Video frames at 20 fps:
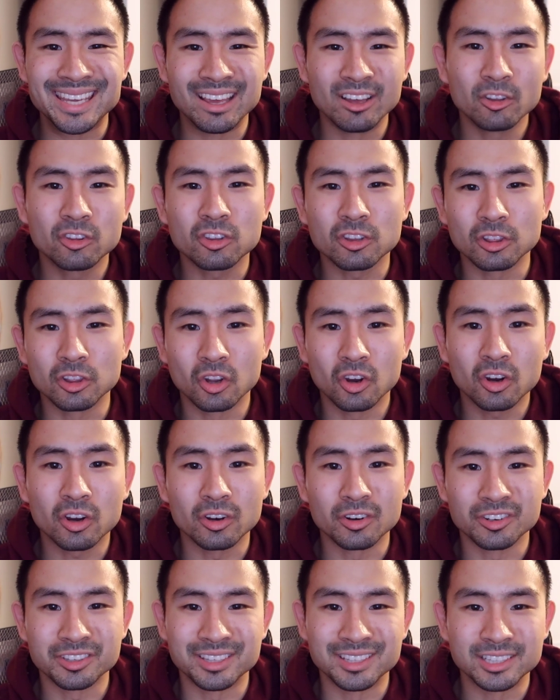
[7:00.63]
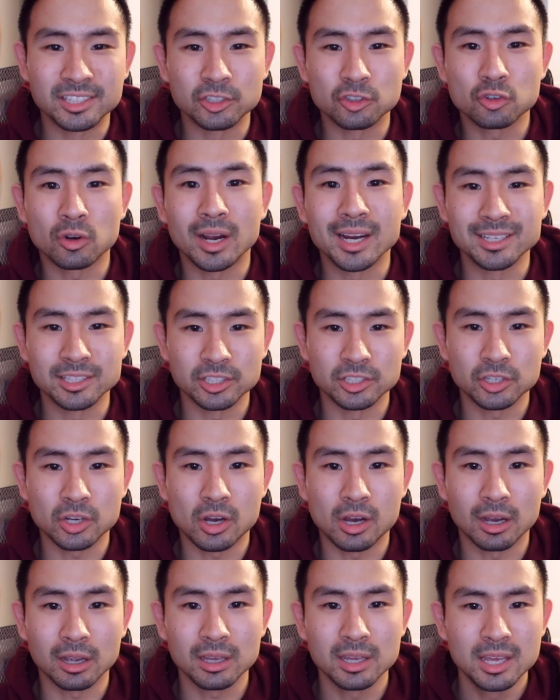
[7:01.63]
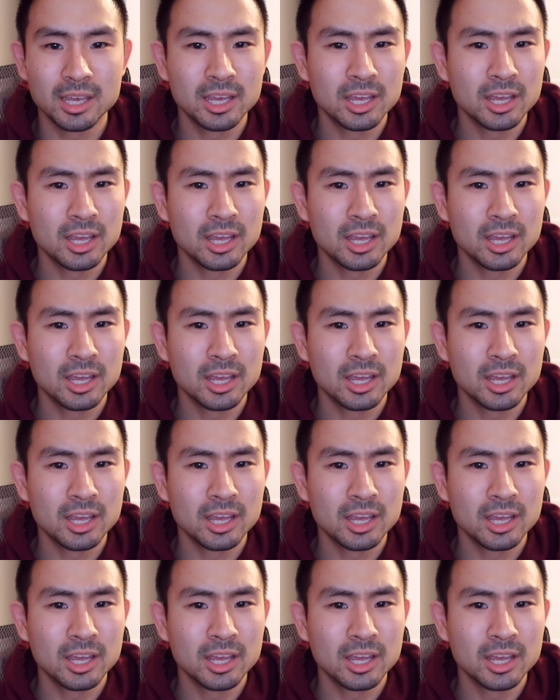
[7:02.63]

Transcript: guilts lurkers into trying to talk.